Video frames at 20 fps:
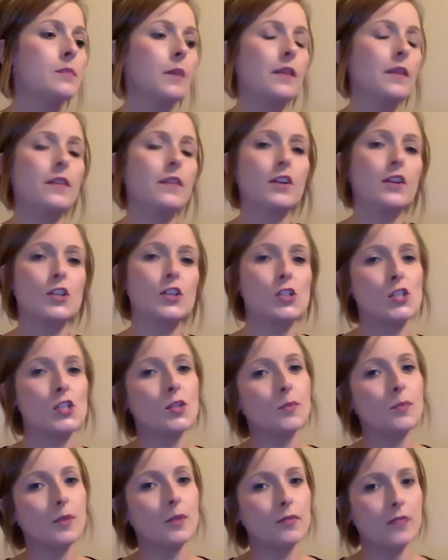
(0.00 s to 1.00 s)
but they're
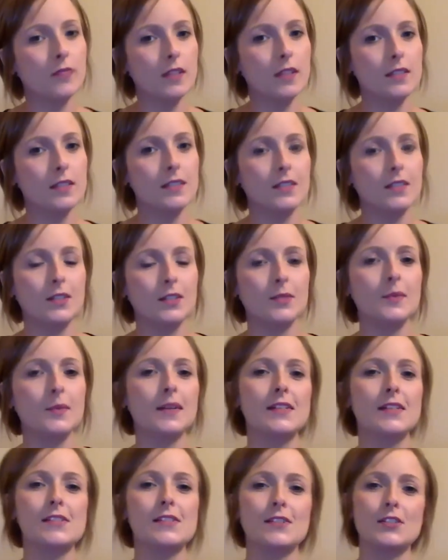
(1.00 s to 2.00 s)
super fun too
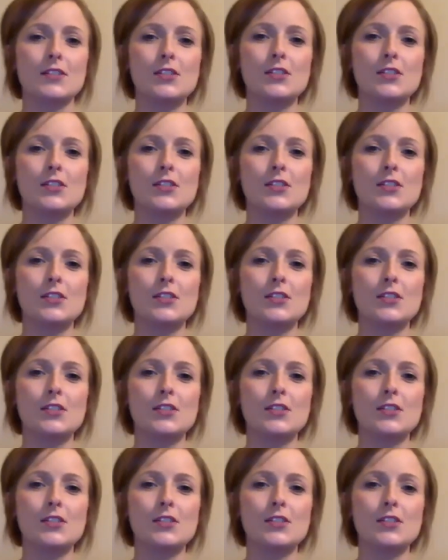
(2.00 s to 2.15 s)
because